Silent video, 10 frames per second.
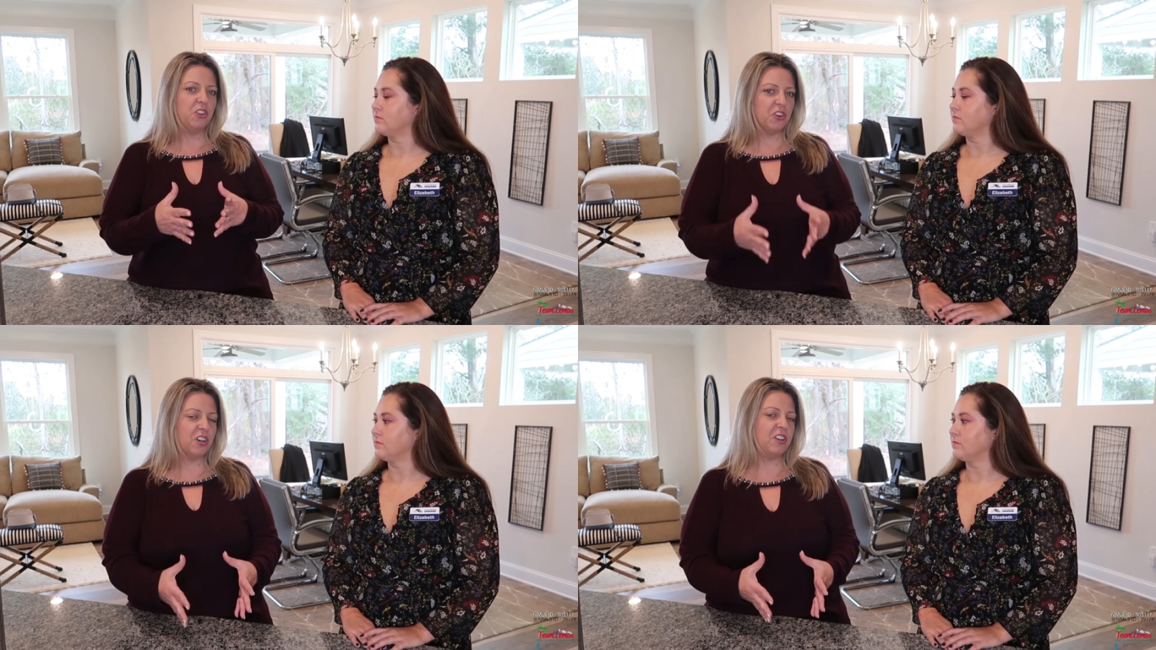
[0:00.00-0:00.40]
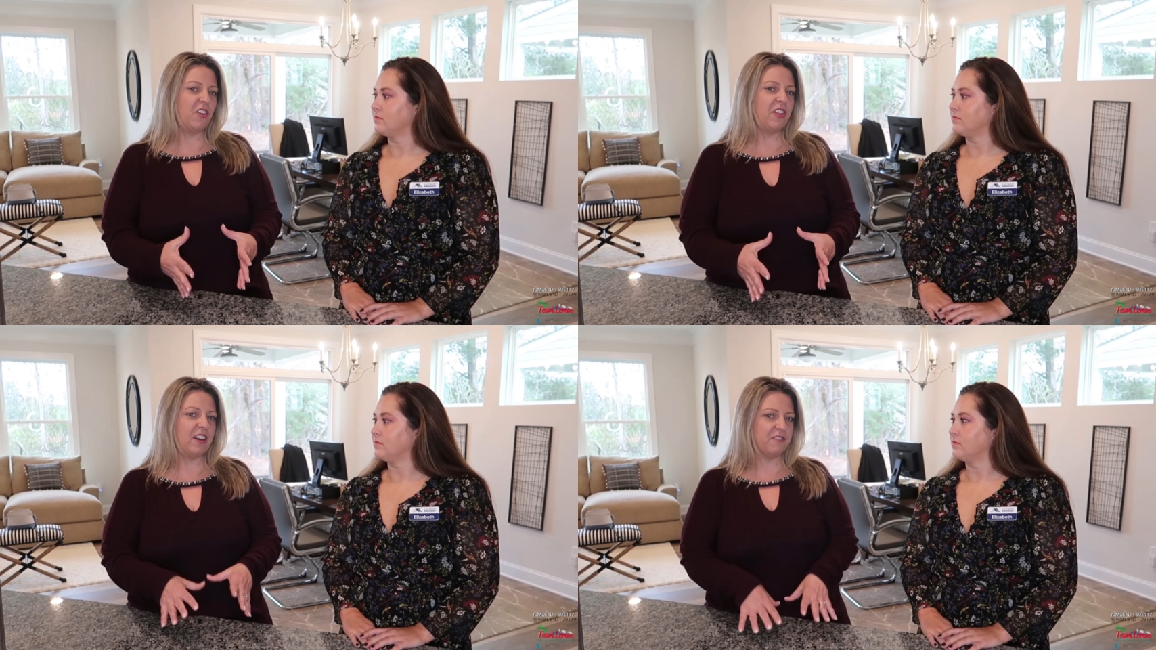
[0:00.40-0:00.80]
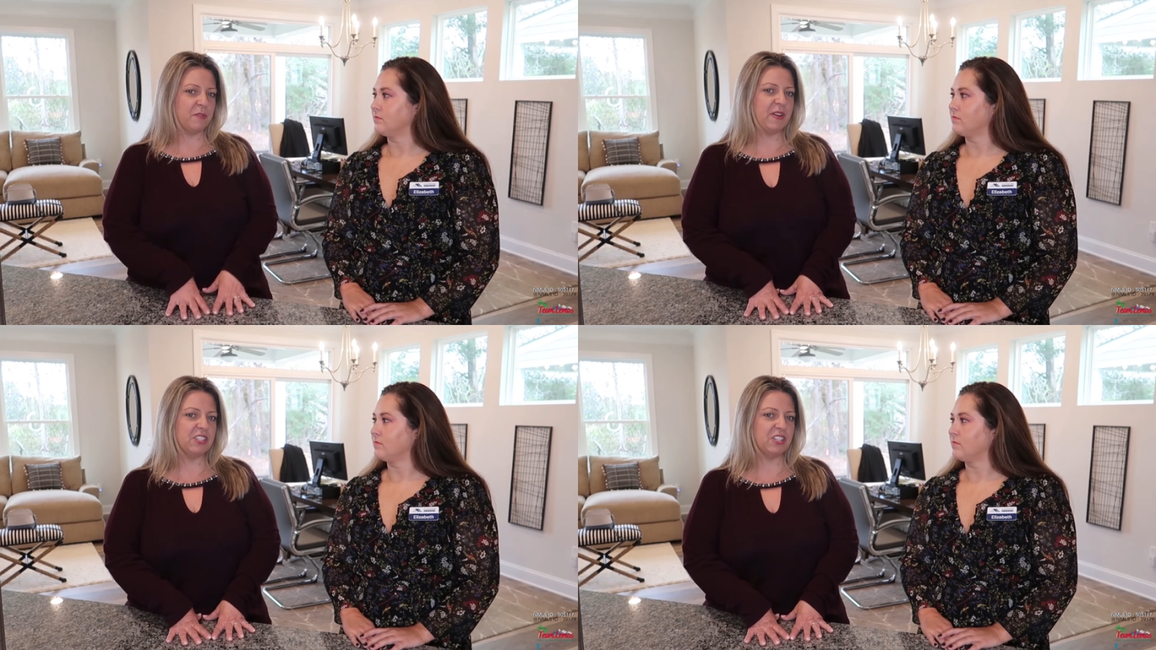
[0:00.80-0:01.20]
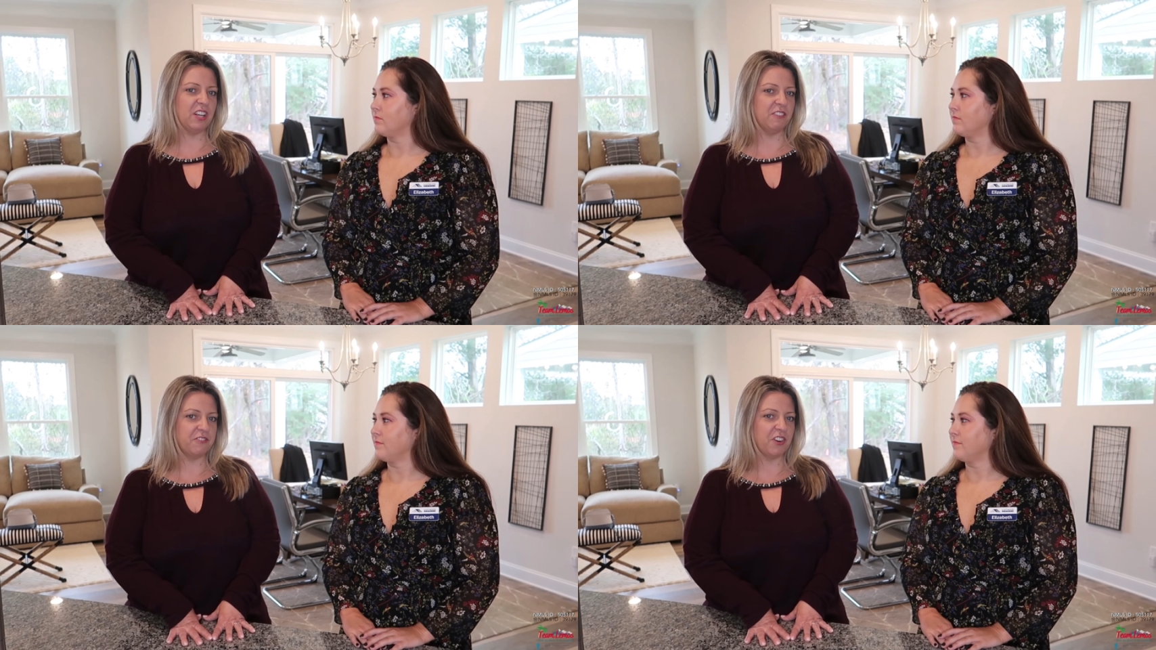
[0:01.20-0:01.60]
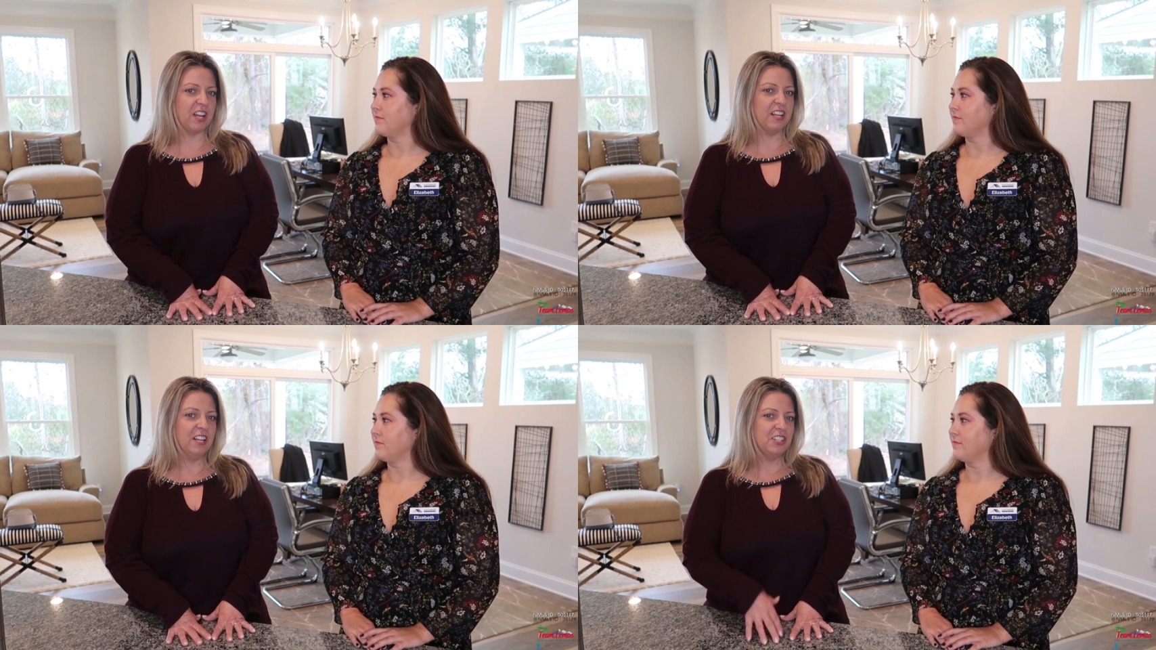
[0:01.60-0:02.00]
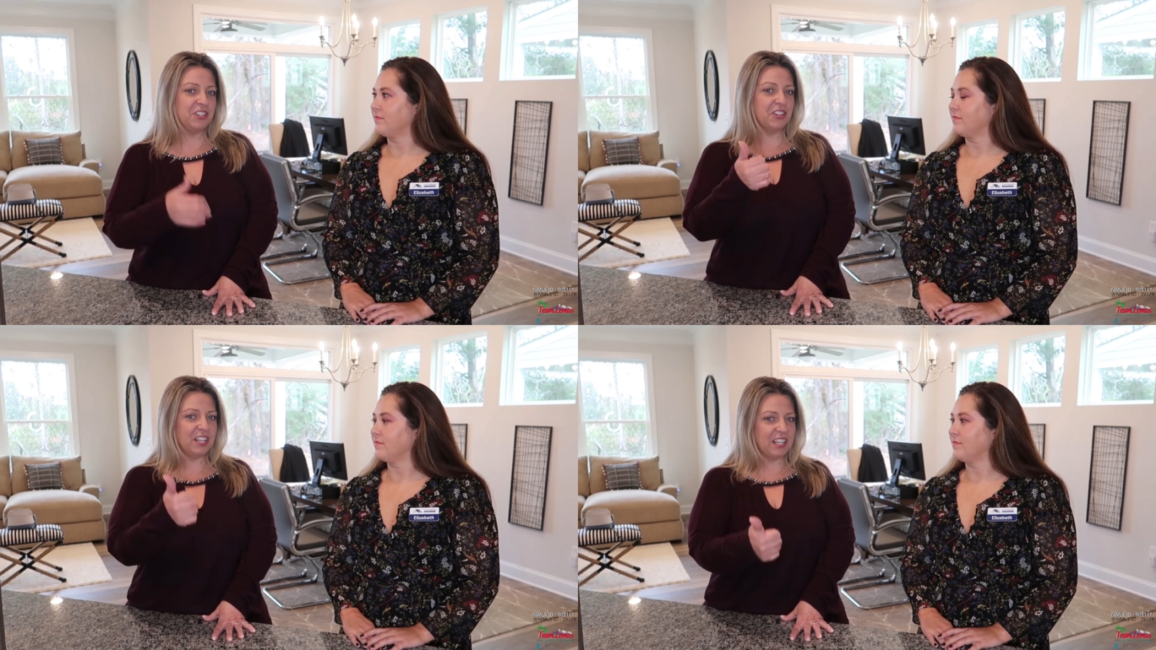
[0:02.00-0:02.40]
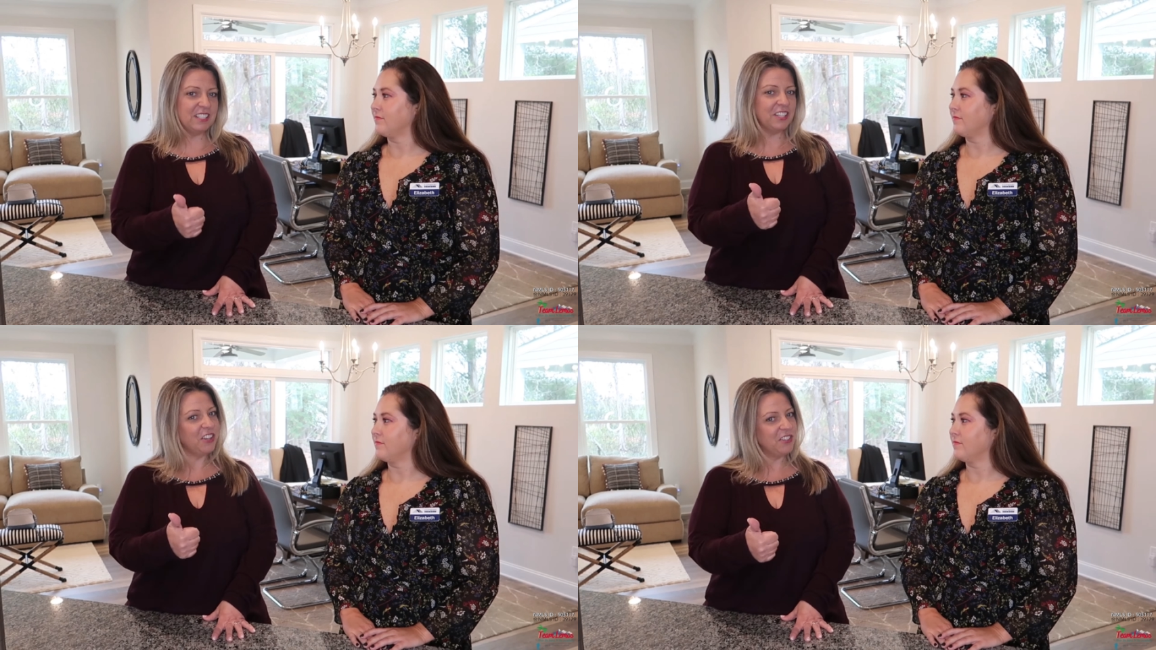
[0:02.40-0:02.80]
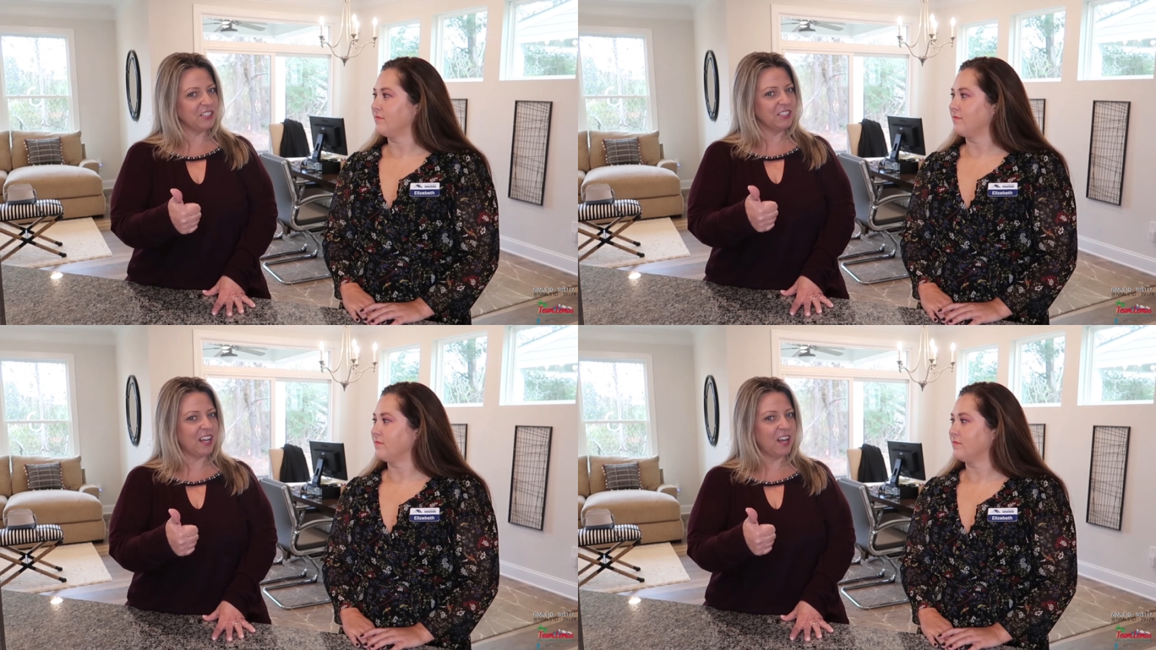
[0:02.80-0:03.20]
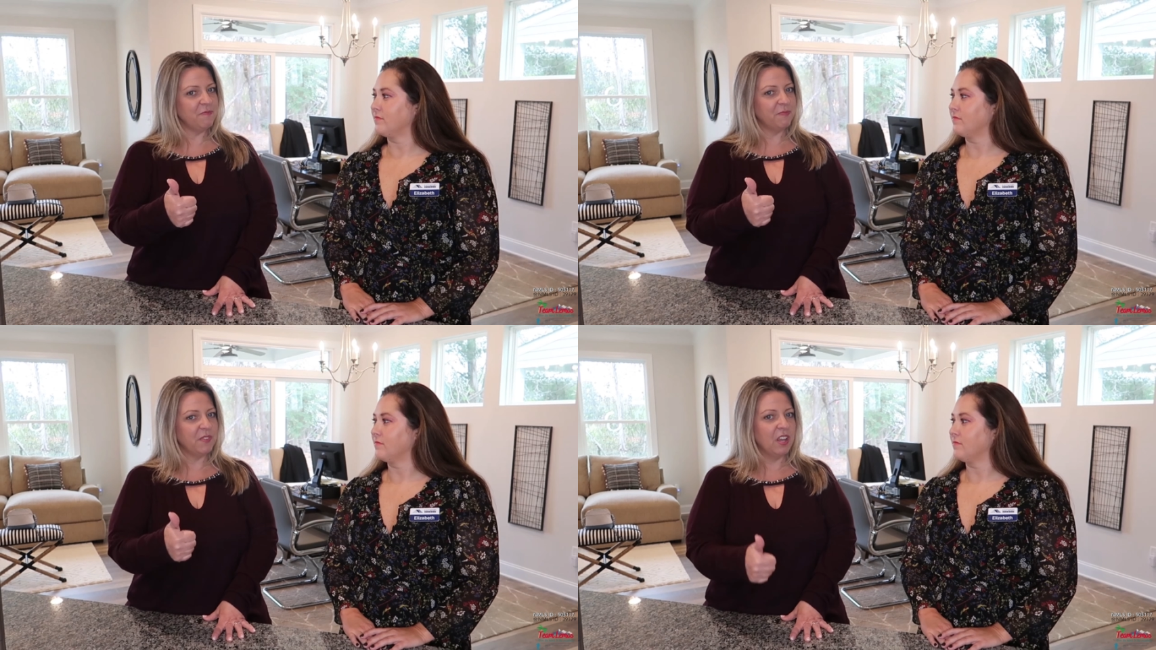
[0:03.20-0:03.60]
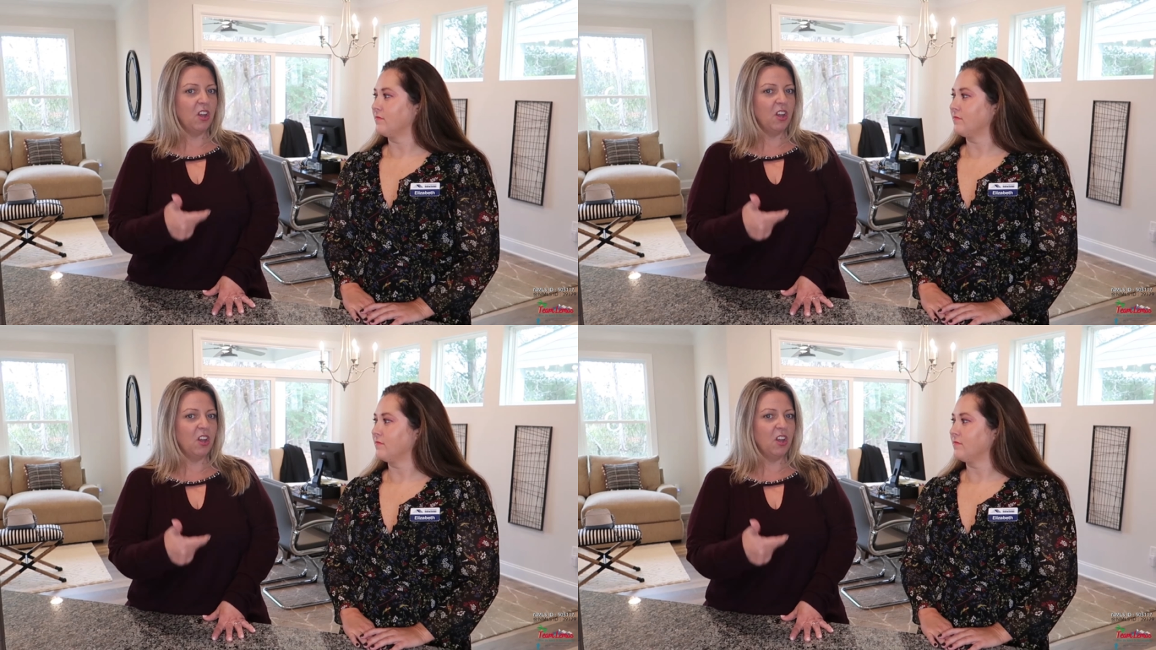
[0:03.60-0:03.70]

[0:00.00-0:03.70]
Speaker 1: you're going to know that information up front. So you're going to get to close on time.